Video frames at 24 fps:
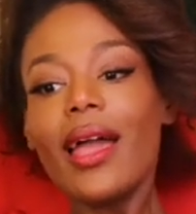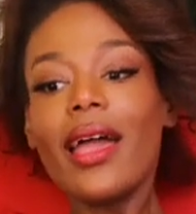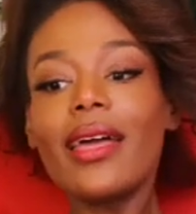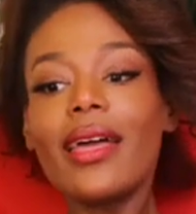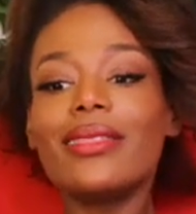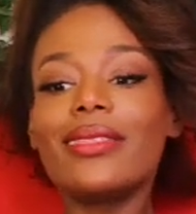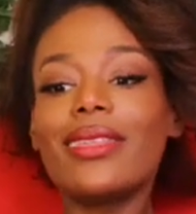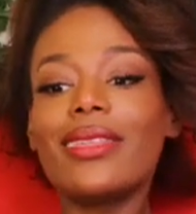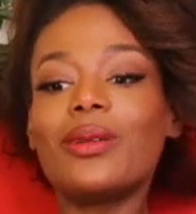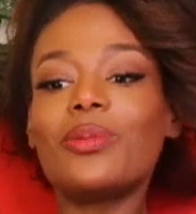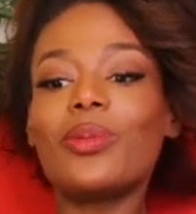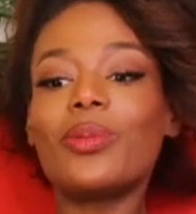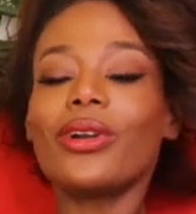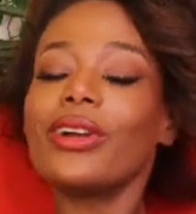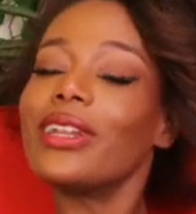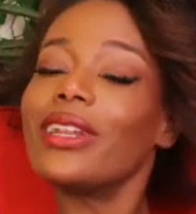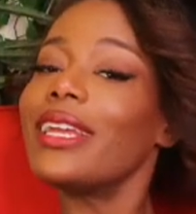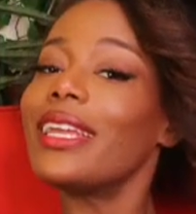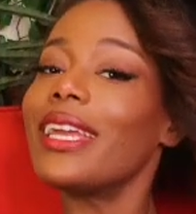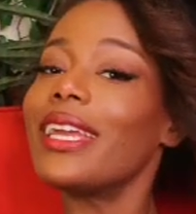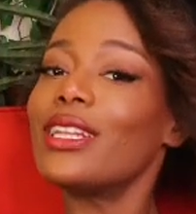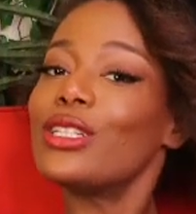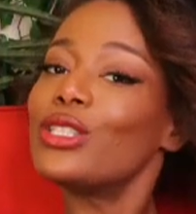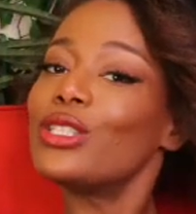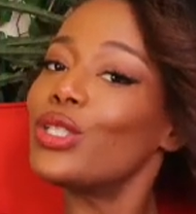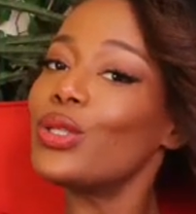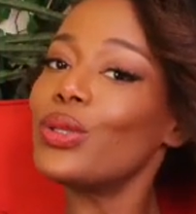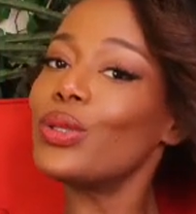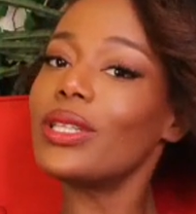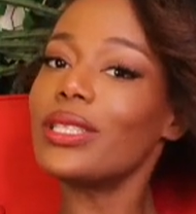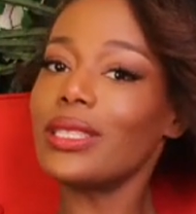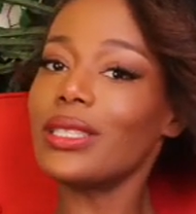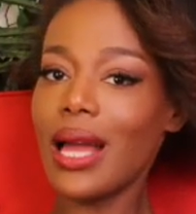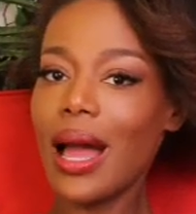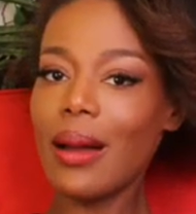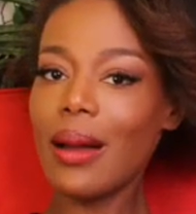And then we're going to get into
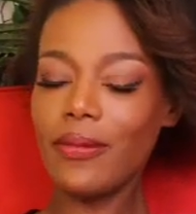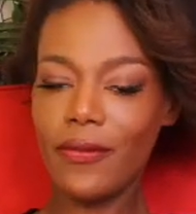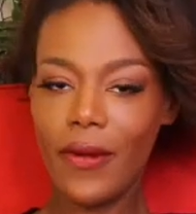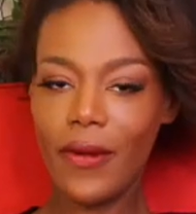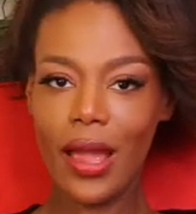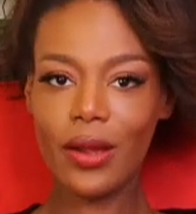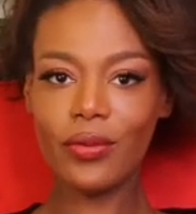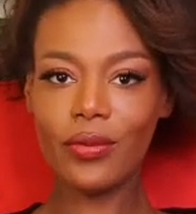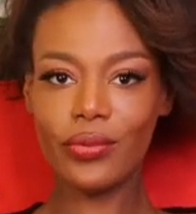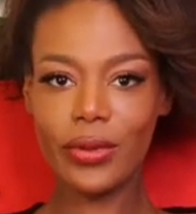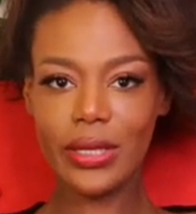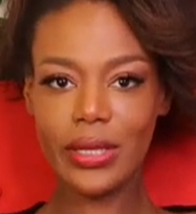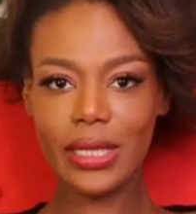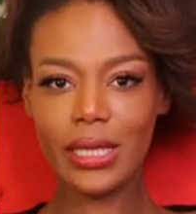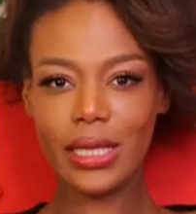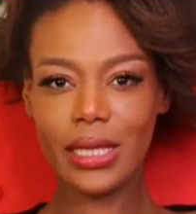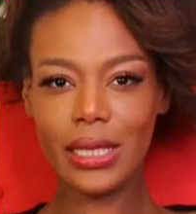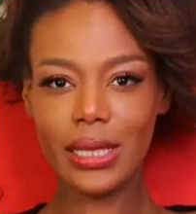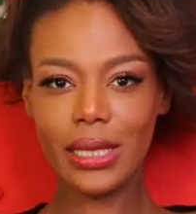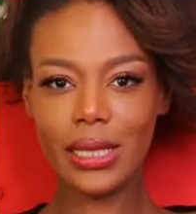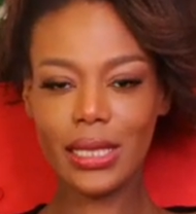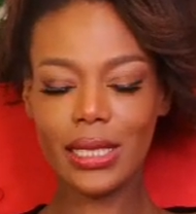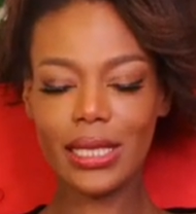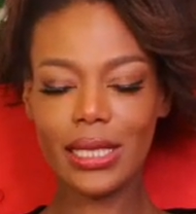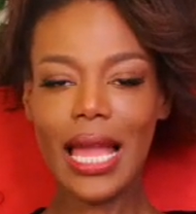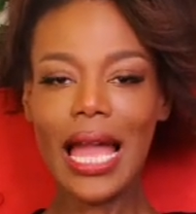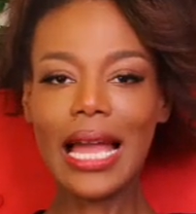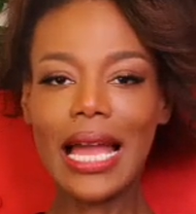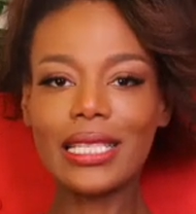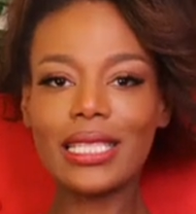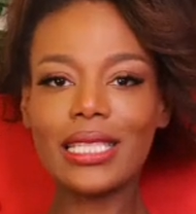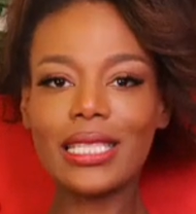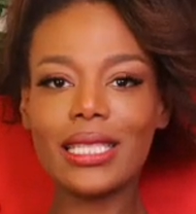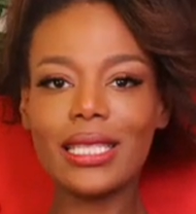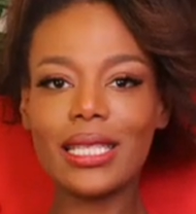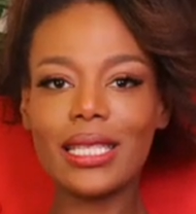the top 5 reasons
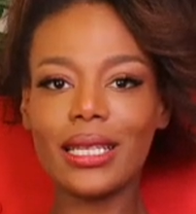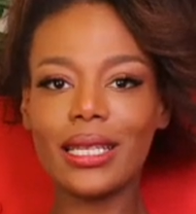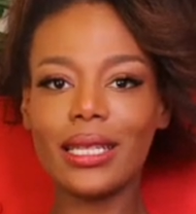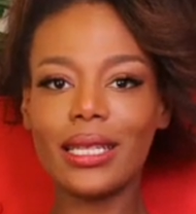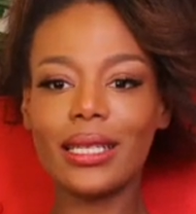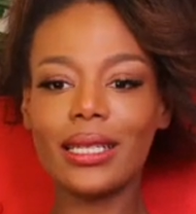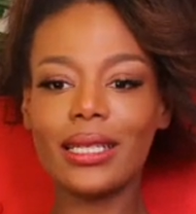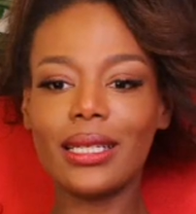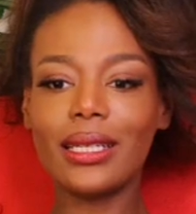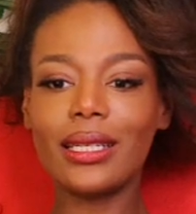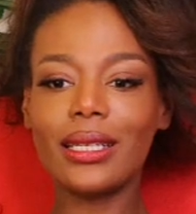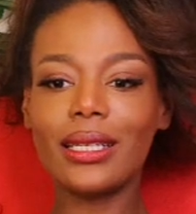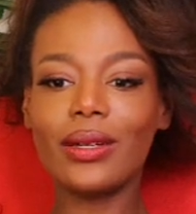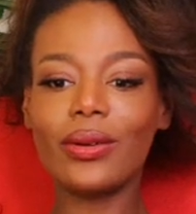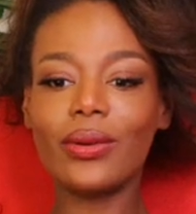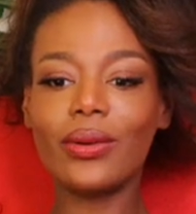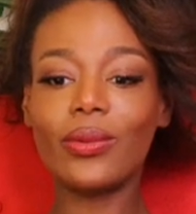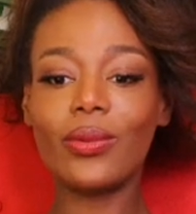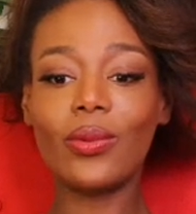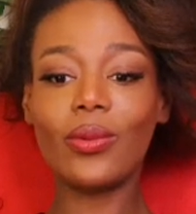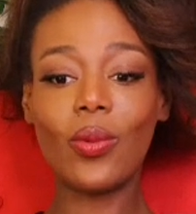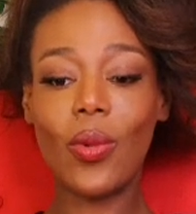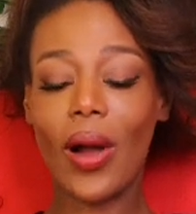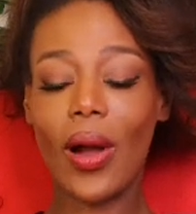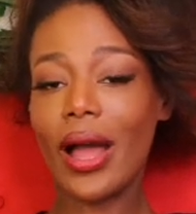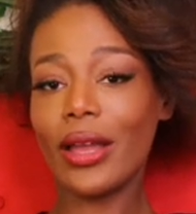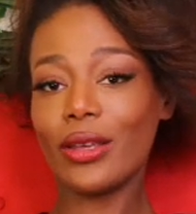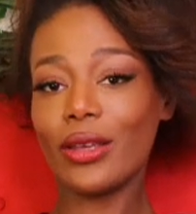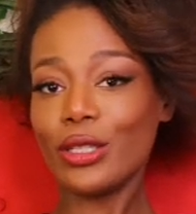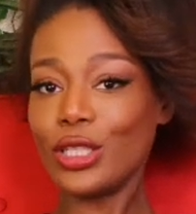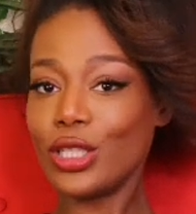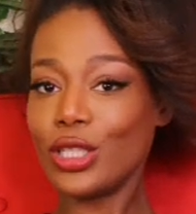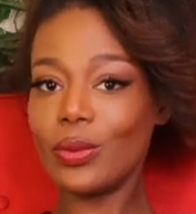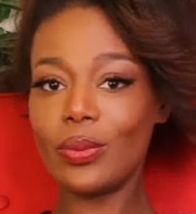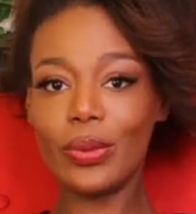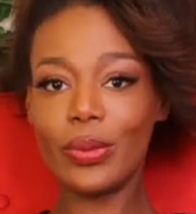as to why
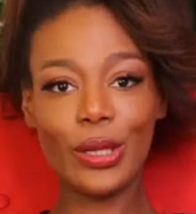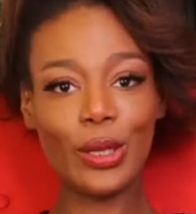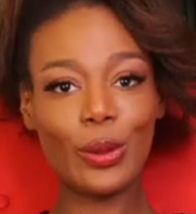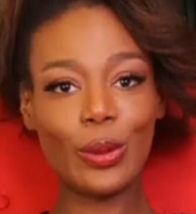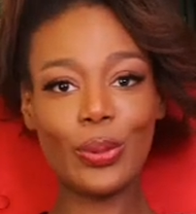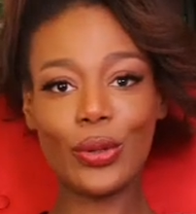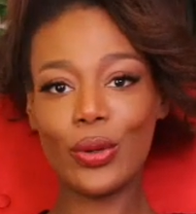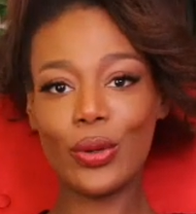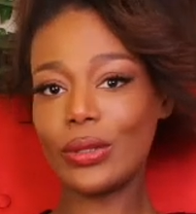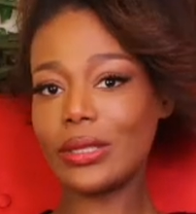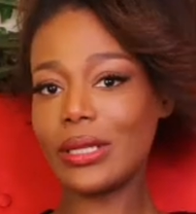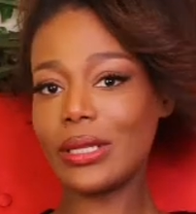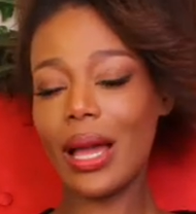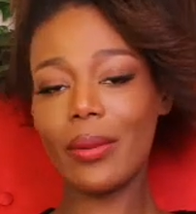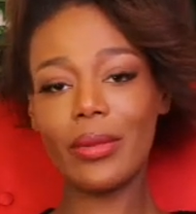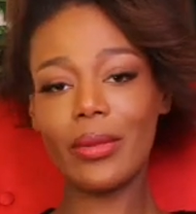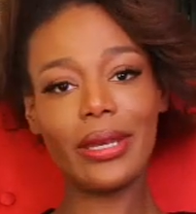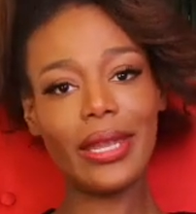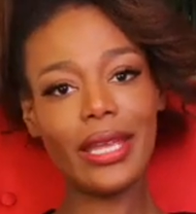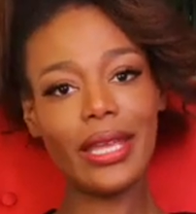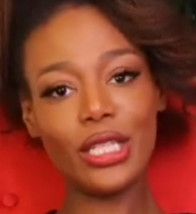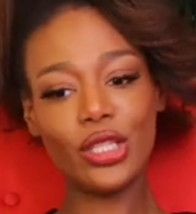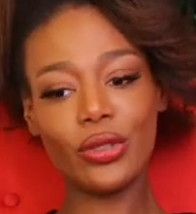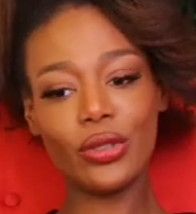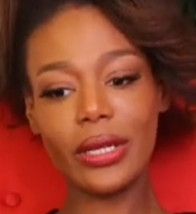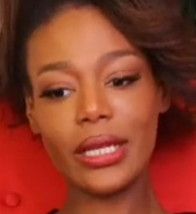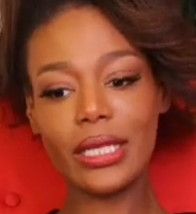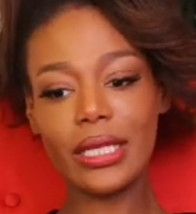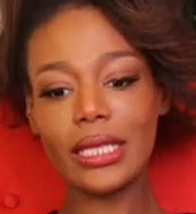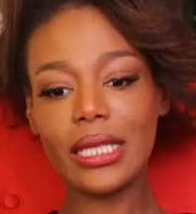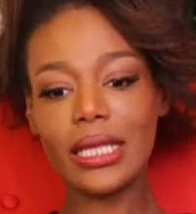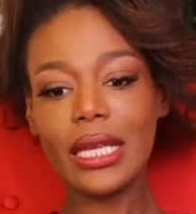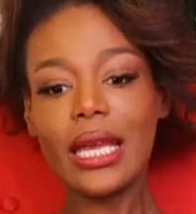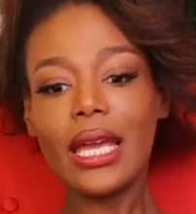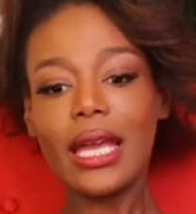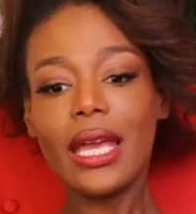you should be a
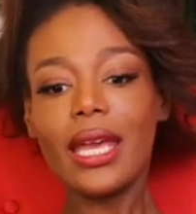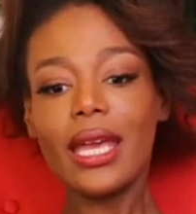pro-dominatrix.